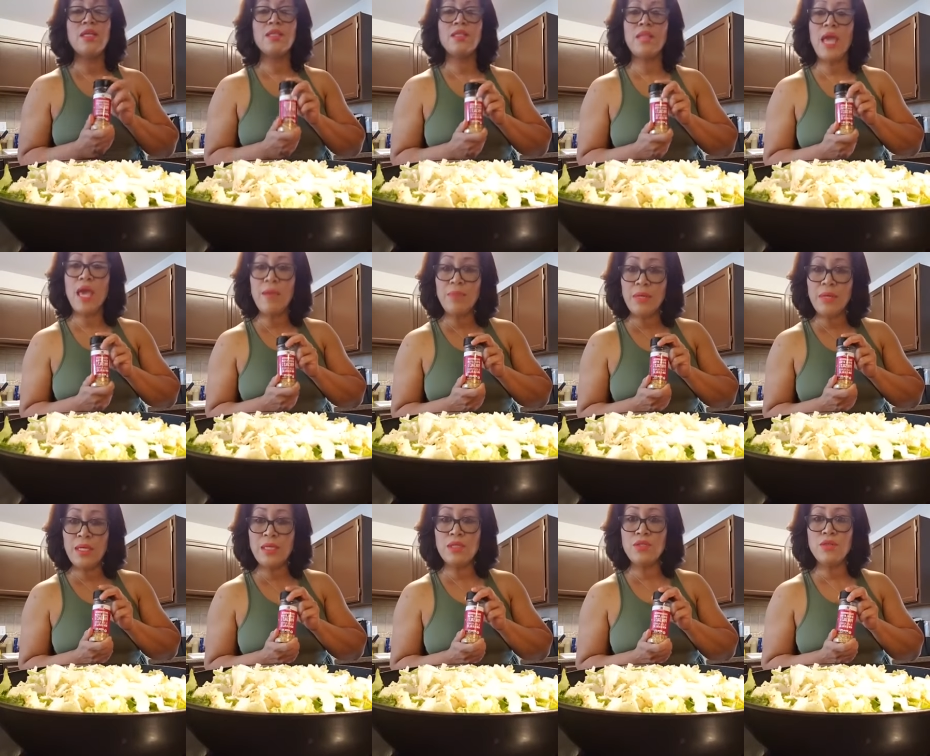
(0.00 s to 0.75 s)
happy
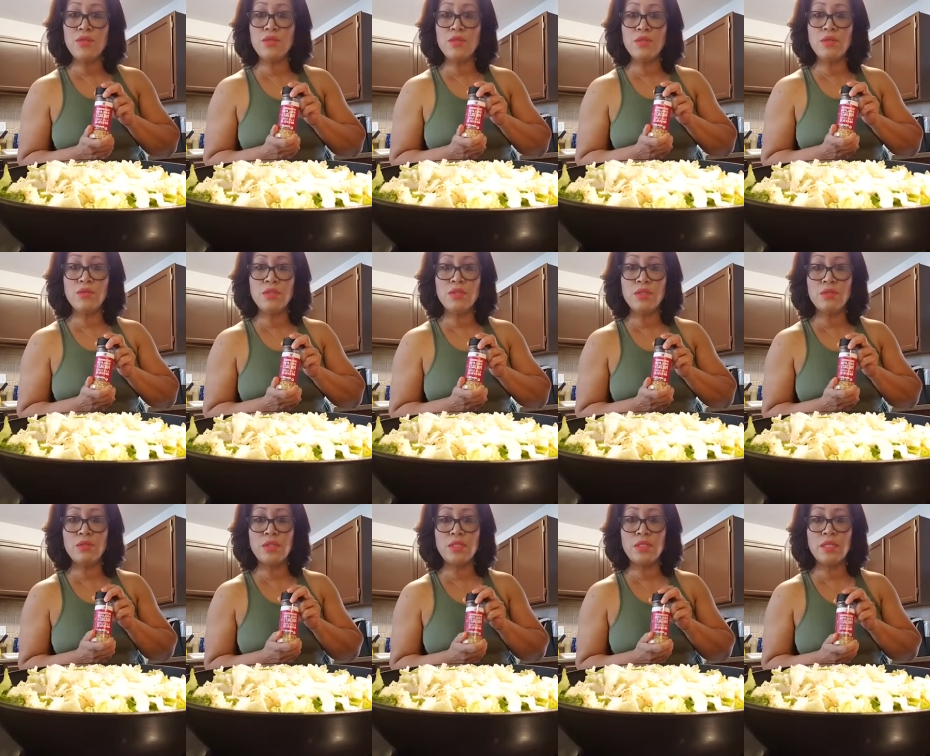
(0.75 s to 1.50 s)
Easter to you
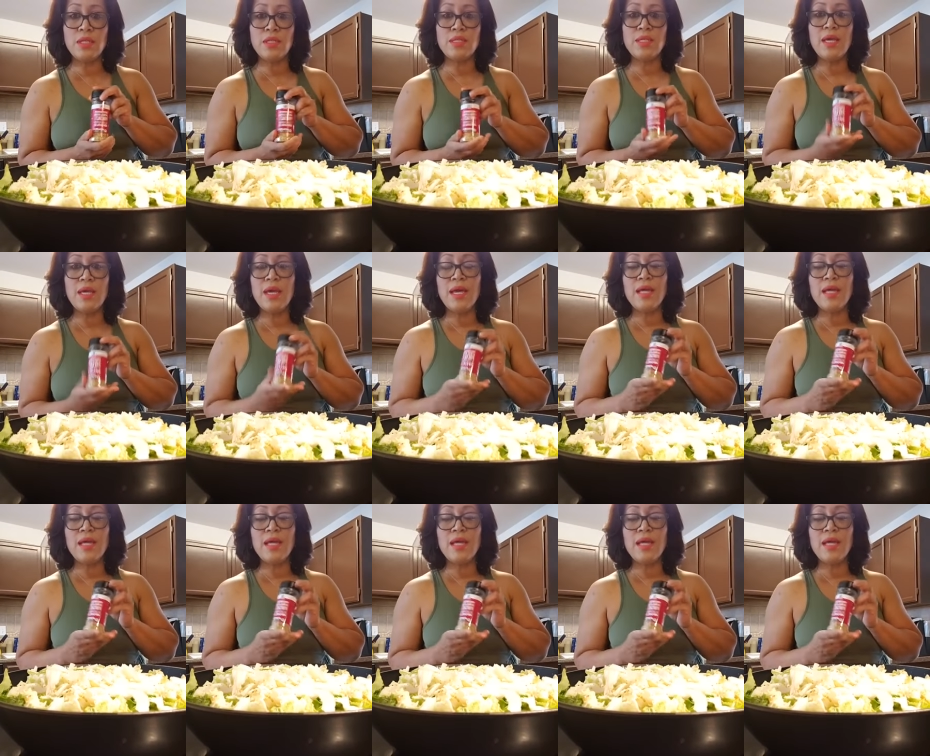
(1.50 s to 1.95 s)
too, sis.